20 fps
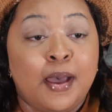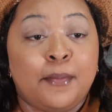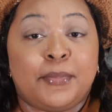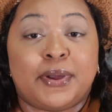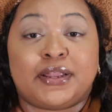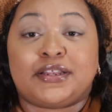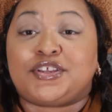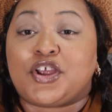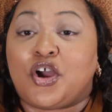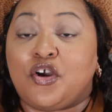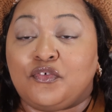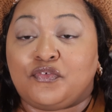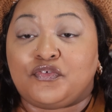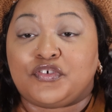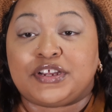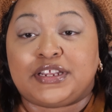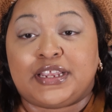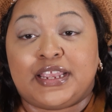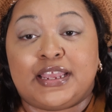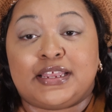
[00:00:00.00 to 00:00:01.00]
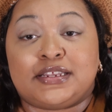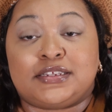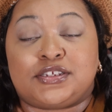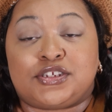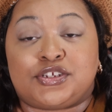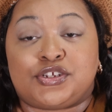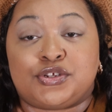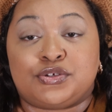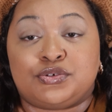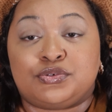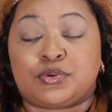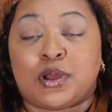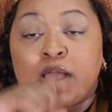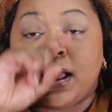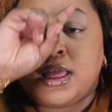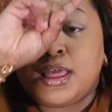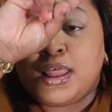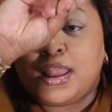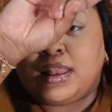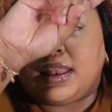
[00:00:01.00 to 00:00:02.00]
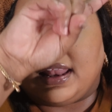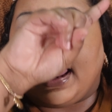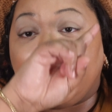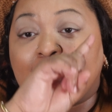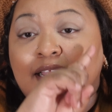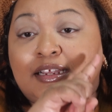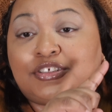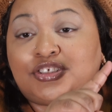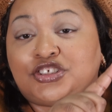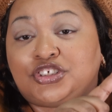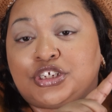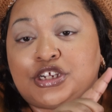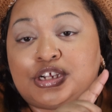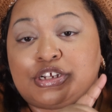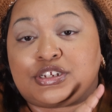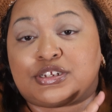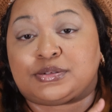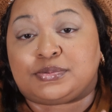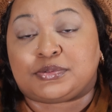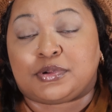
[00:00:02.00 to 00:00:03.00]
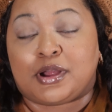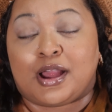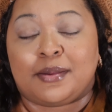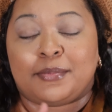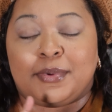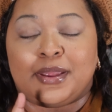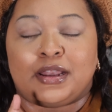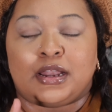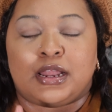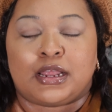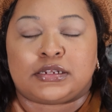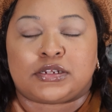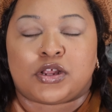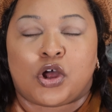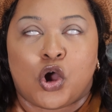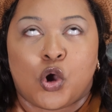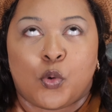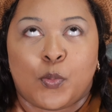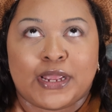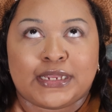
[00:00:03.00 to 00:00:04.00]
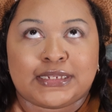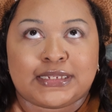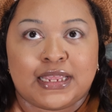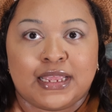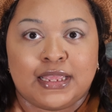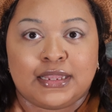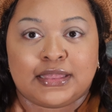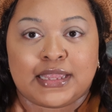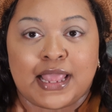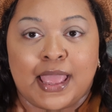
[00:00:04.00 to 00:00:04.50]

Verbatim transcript: But don't forget to like, share, subscribe, and as always, hit